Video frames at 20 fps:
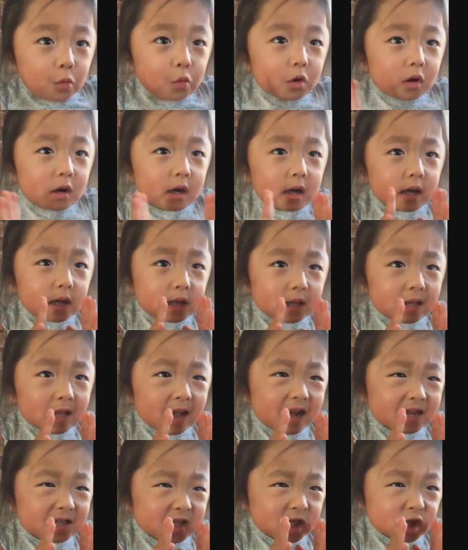When
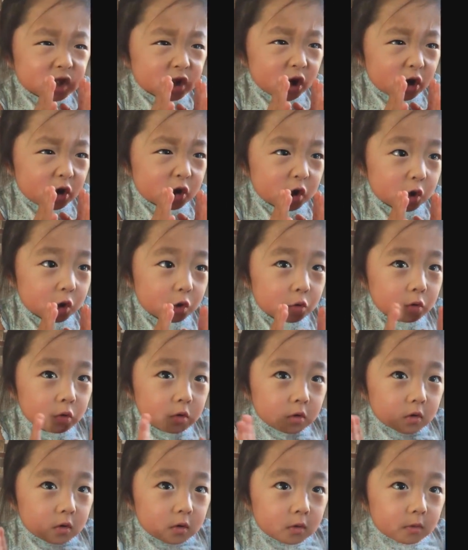I saw you,
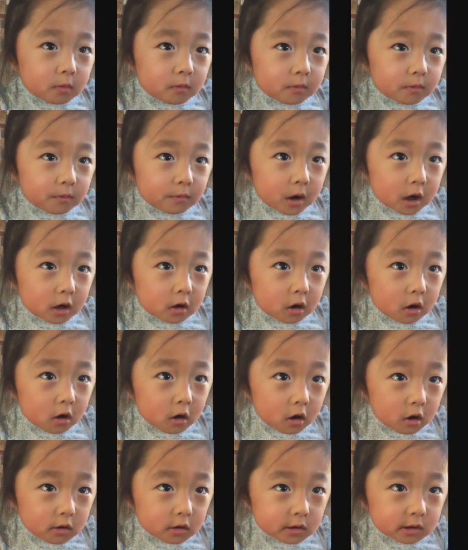my
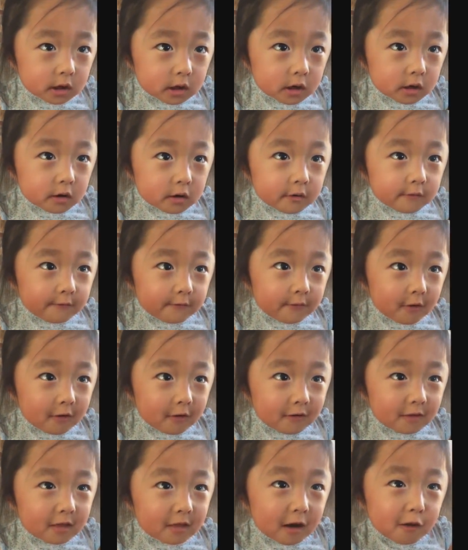heart
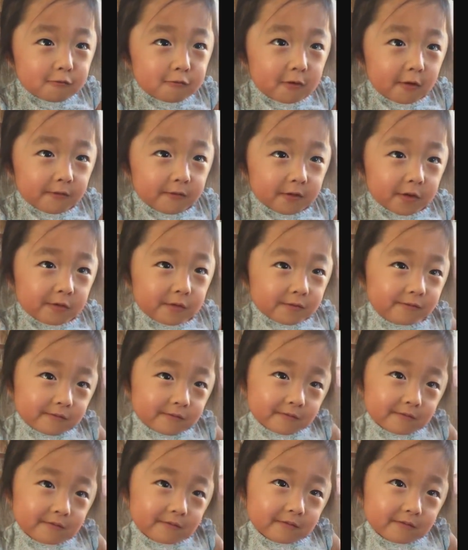fell in love with you.